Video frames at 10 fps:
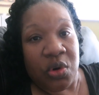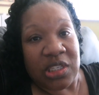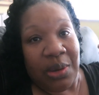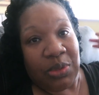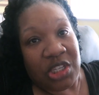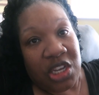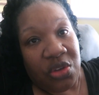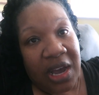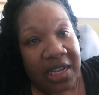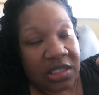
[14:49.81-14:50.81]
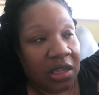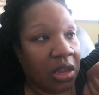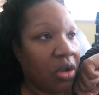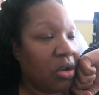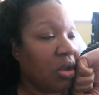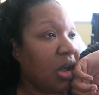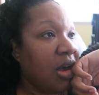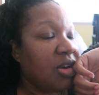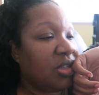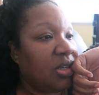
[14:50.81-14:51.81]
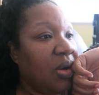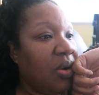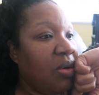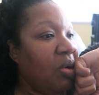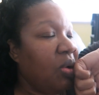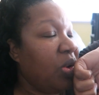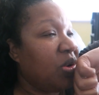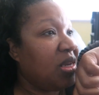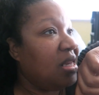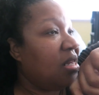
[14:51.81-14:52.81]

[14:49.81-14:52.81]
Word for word: course I will take you guys along so